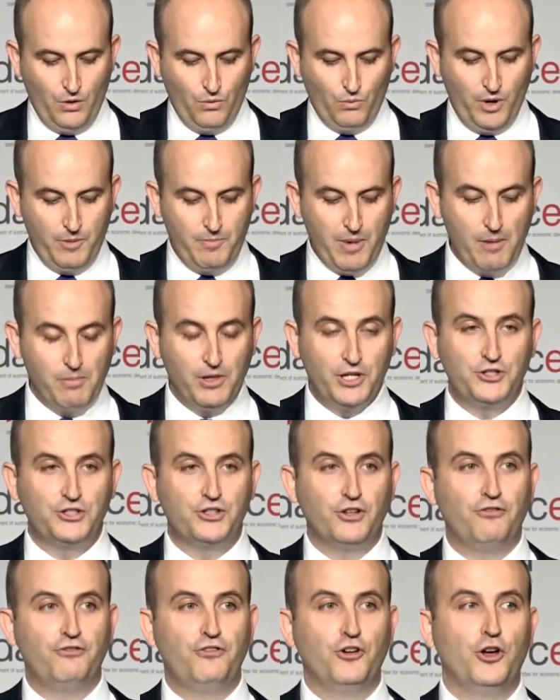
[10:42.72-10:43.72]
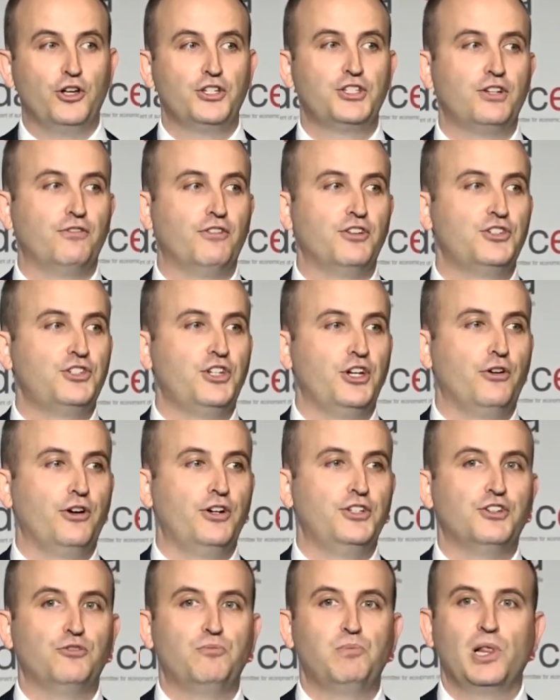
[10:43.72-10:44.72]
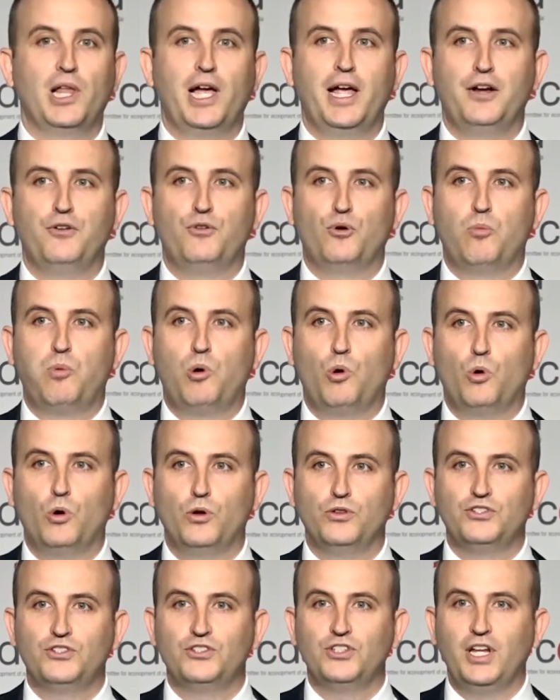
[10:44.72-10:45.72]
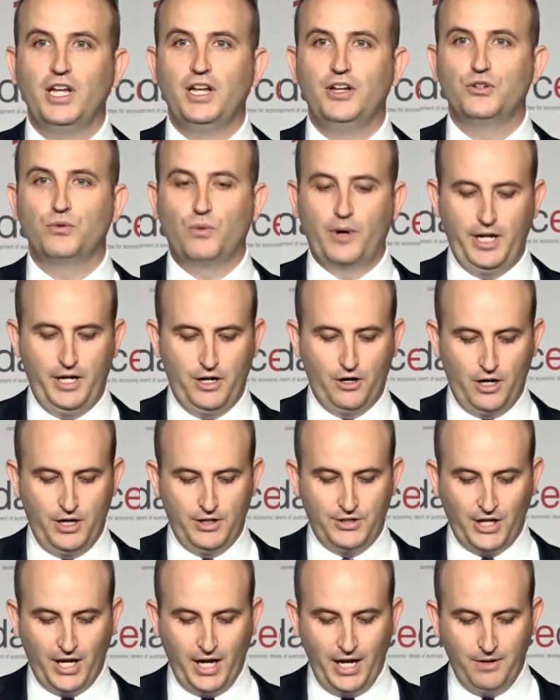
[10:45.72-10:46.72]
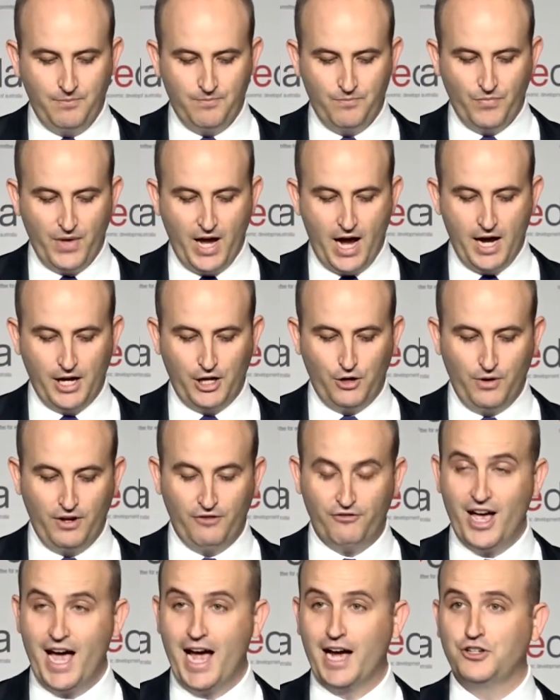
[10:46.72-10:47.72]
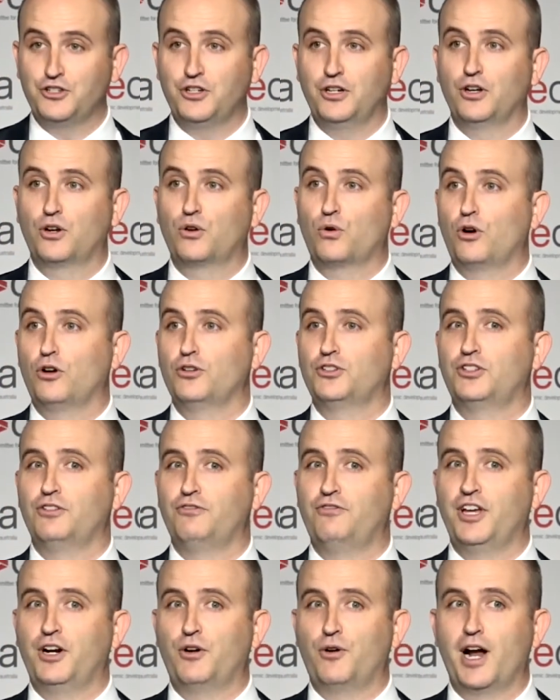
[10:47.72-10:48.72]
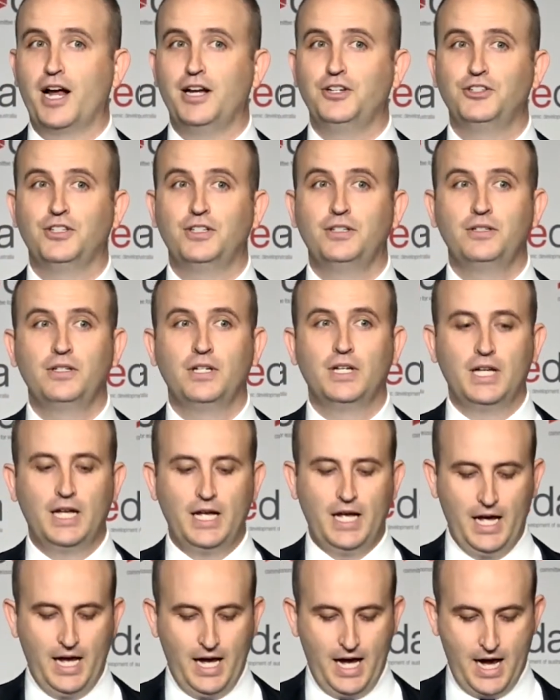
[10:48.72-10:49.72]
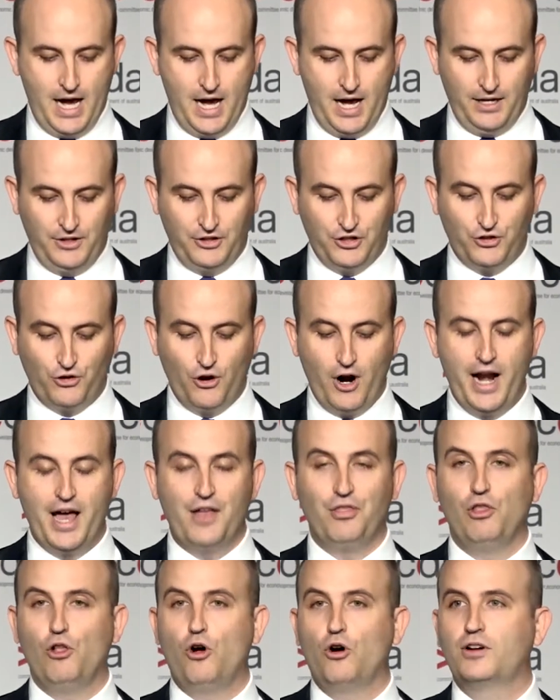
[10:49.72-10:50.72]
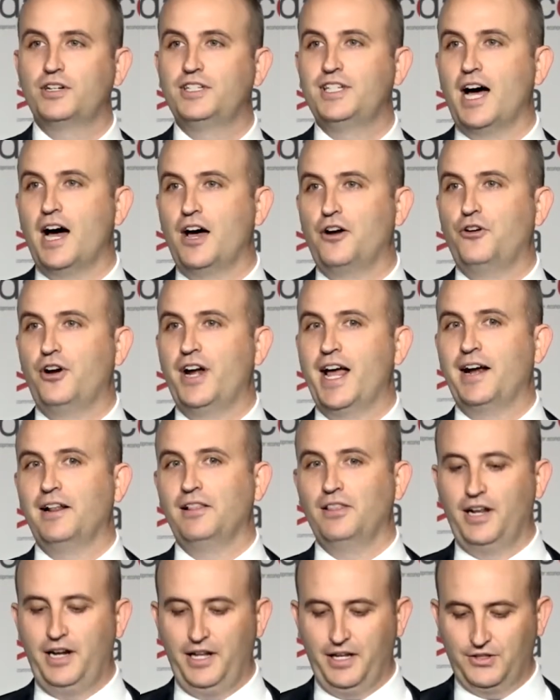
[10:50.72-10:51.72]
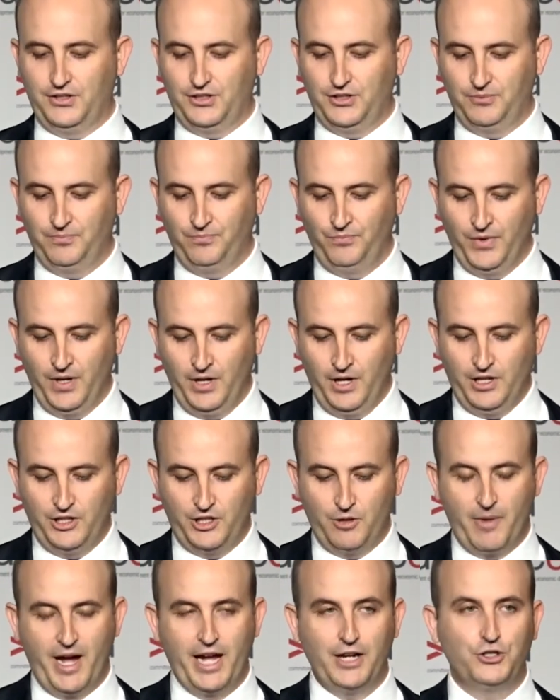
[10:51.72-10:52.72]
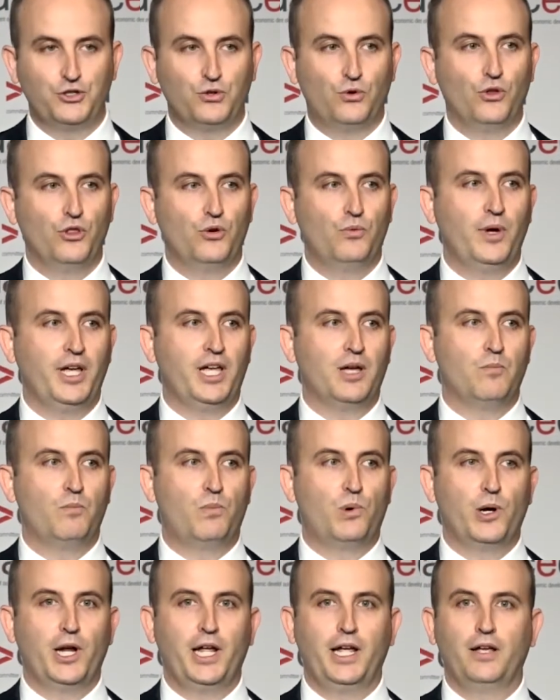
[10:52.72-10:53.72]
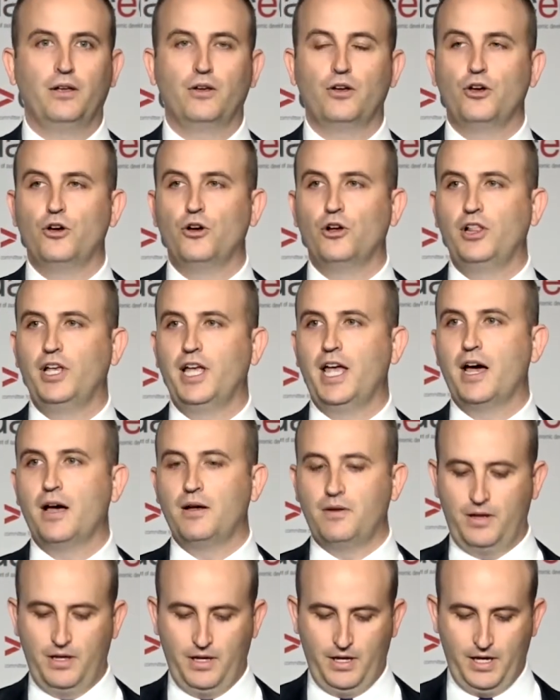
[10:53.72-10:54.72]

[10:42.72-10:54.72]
We published the first of a series of planned reports in 2019, arguing for action across the Federation to try and unlock data and analytics to make sure that we can bring earlier,